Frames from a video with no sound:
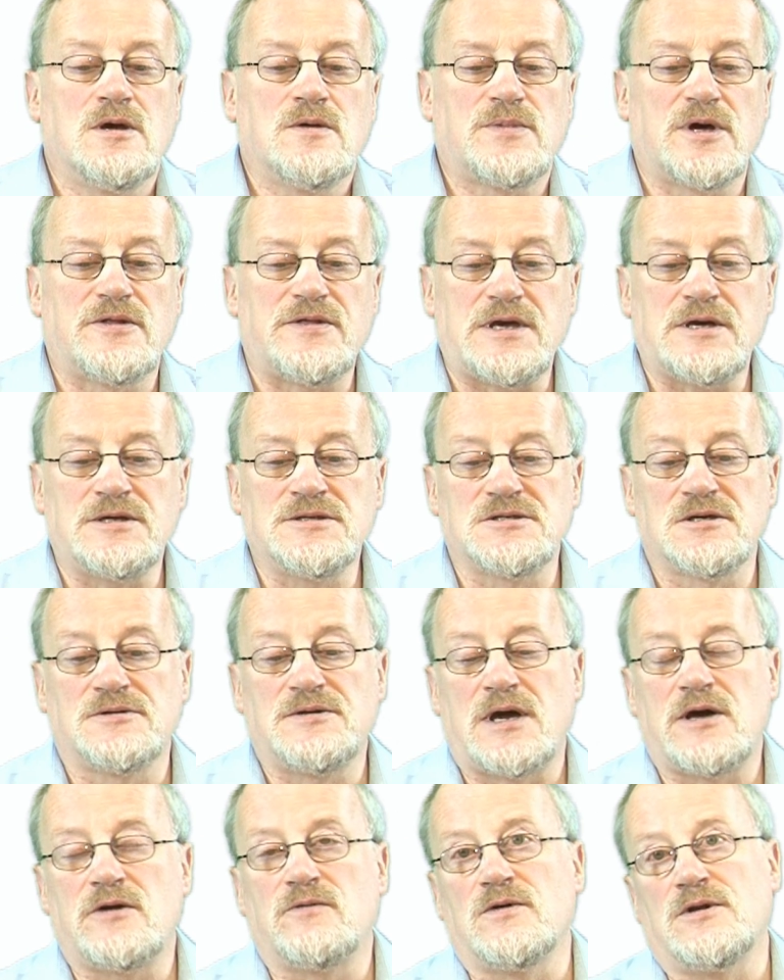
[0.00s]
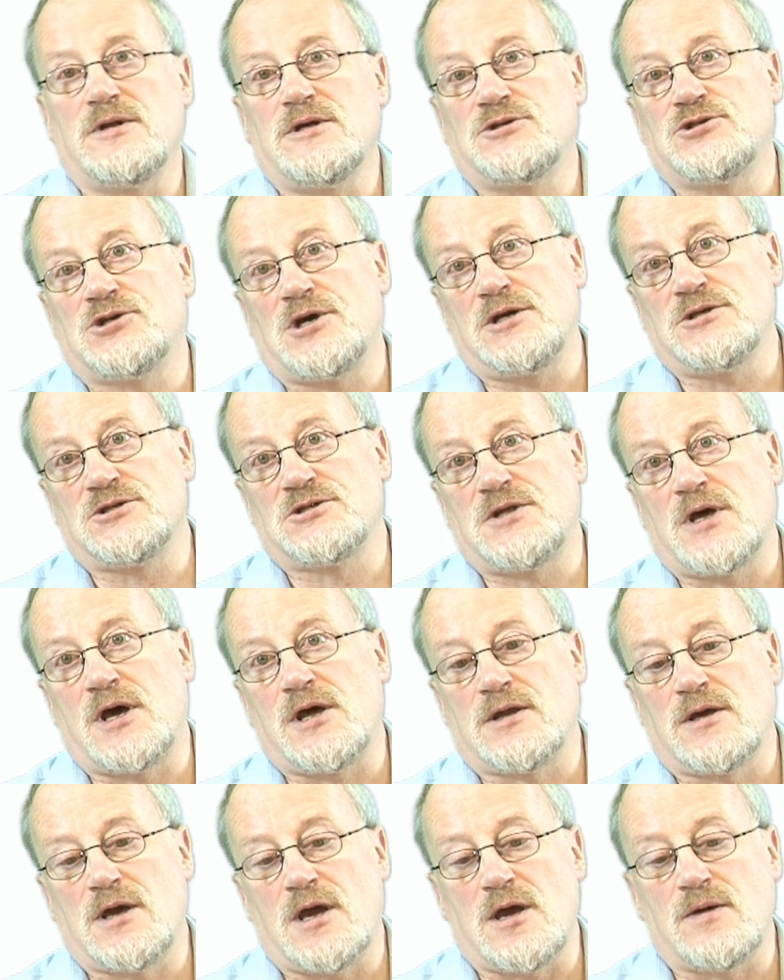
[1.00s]
But the internet really changed
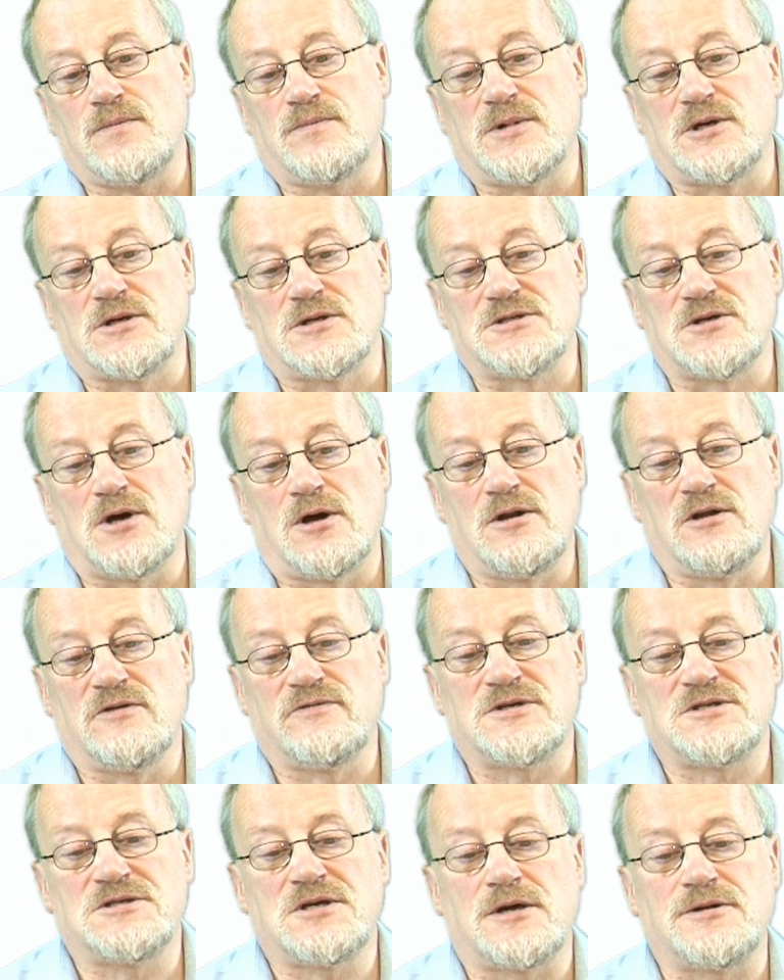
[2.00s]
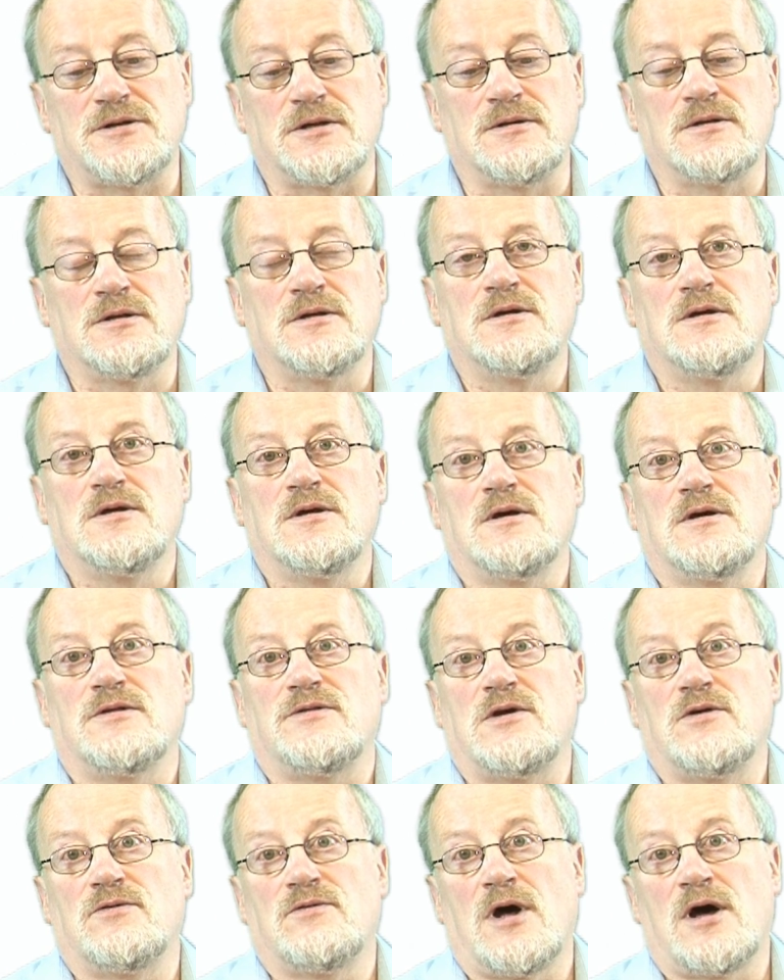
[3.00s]
that game because all of a sudden,
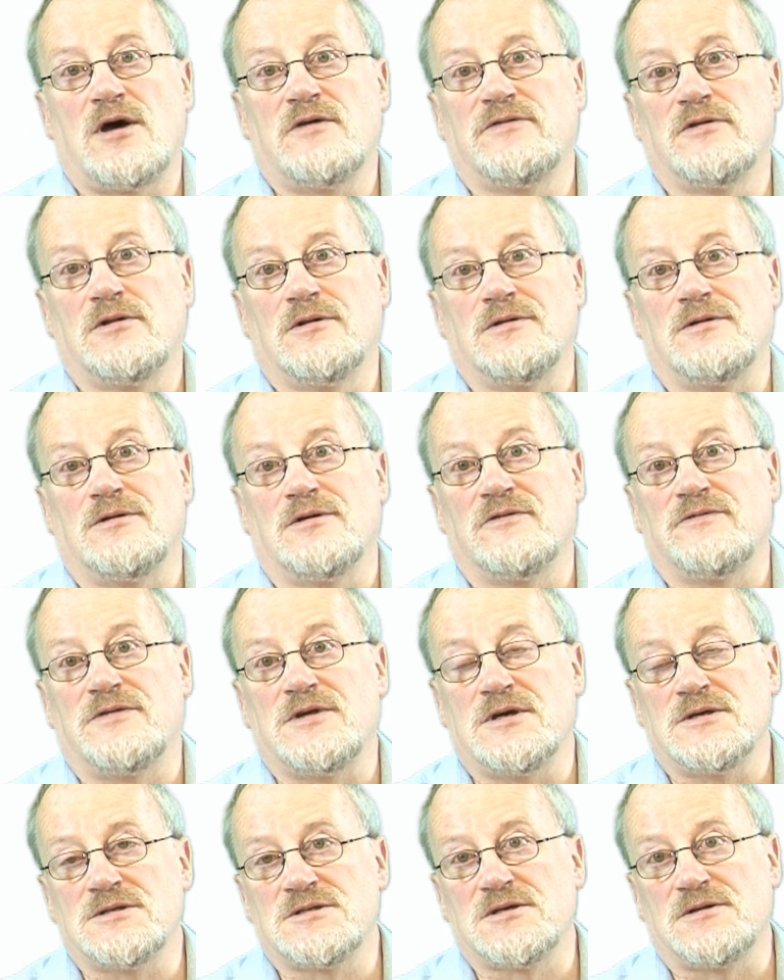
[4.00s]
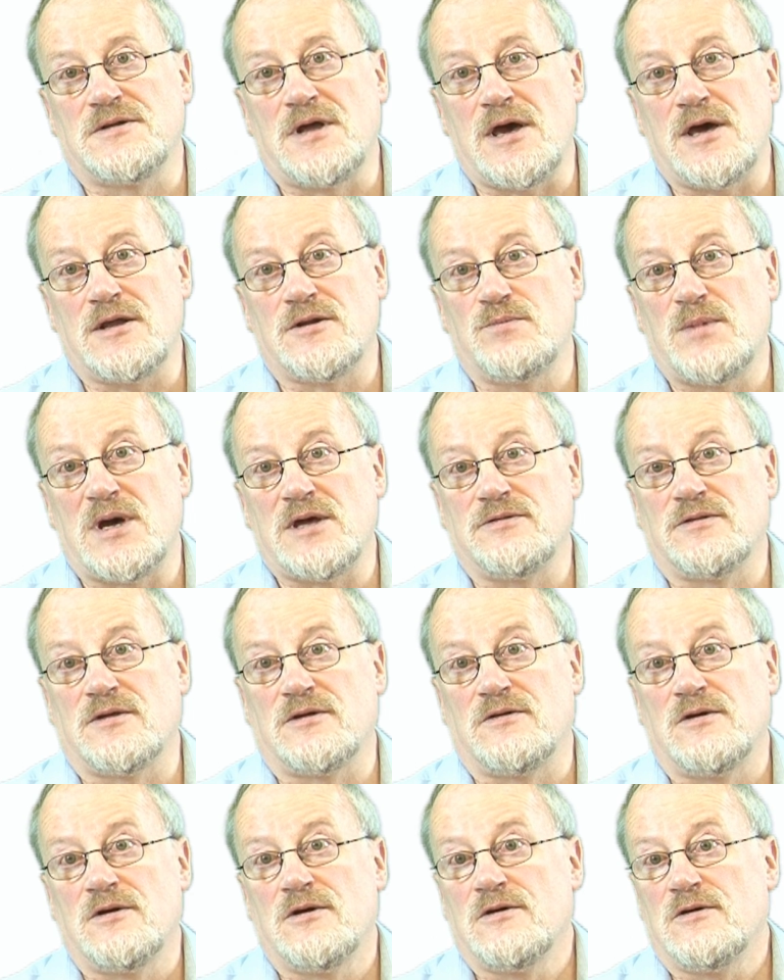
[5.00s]
the arrival of the internet meant that
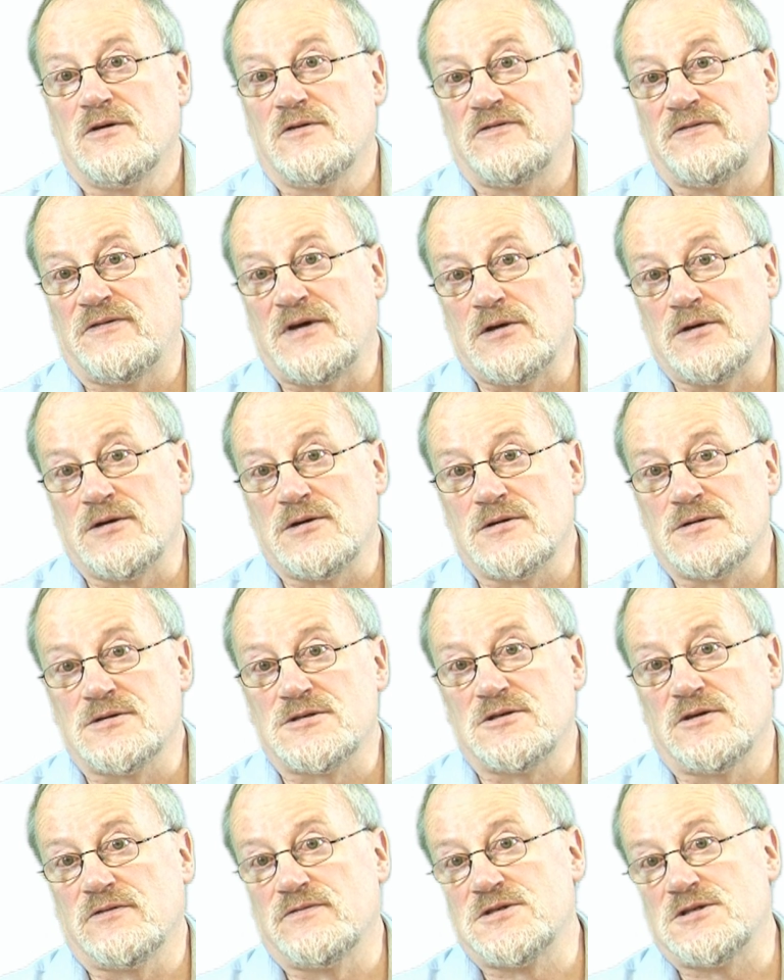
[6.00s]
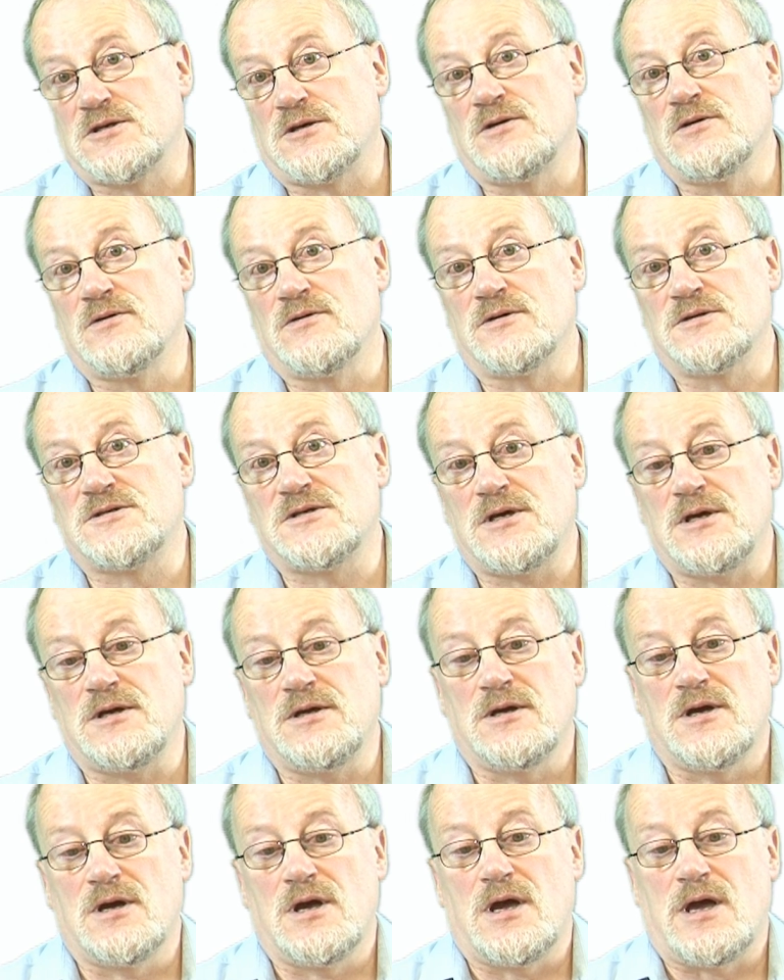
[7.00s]
failures of security
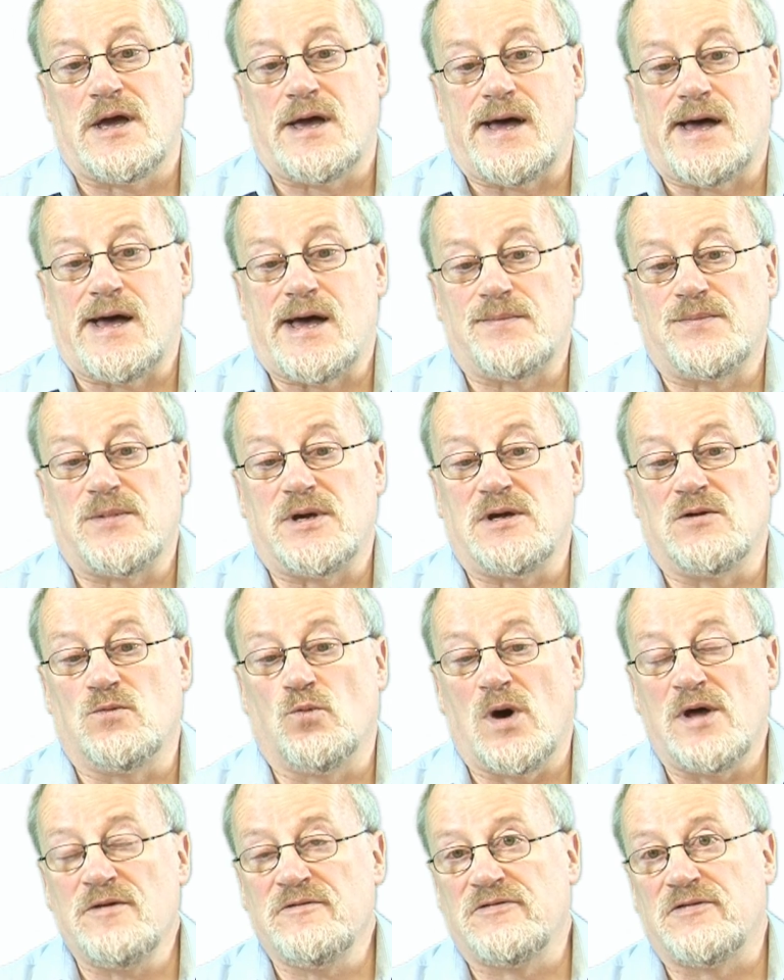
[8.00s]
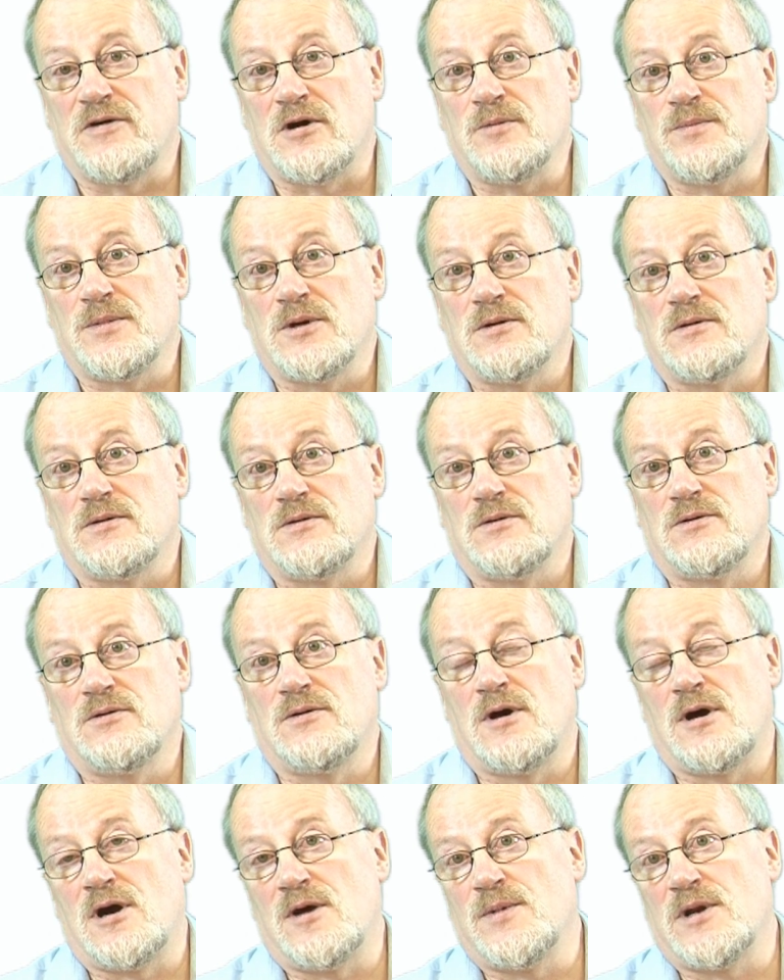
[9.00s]
um, in one firm could
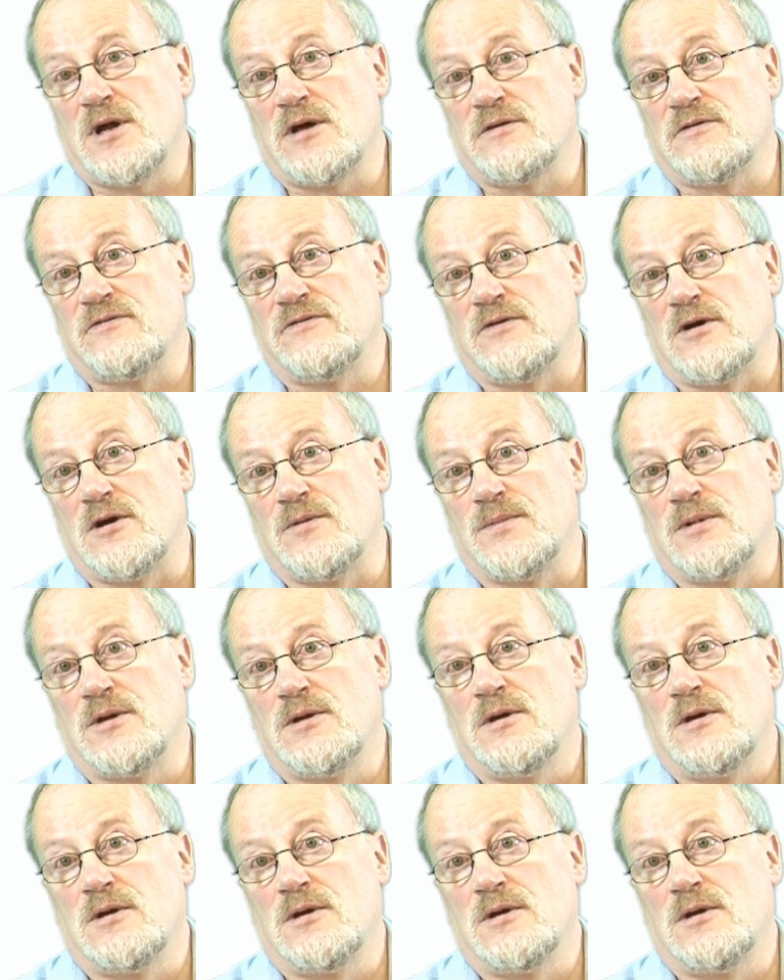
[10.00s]
harm another firm.